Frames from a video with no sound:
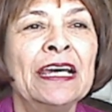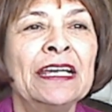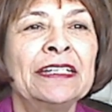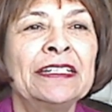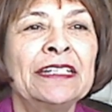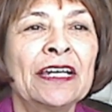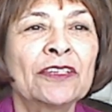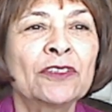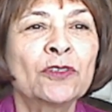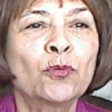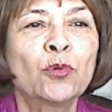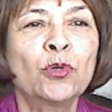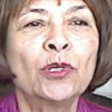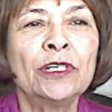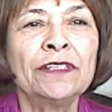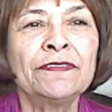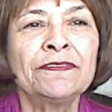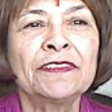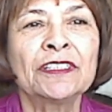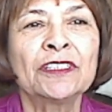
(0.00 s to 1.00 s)
Now the word
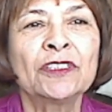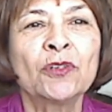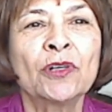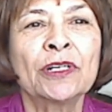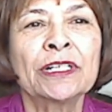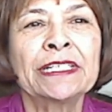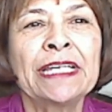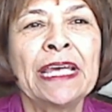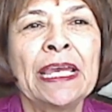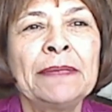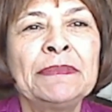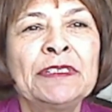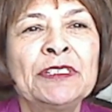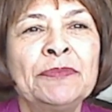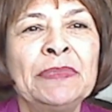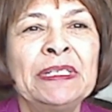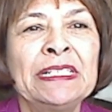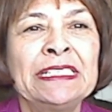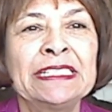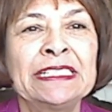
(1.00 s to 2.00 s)
of the Lord came to
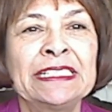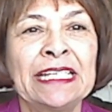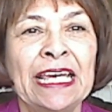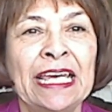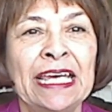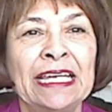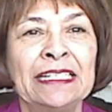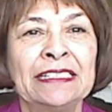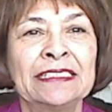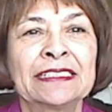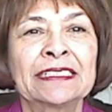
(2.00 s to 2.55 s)
me, saying,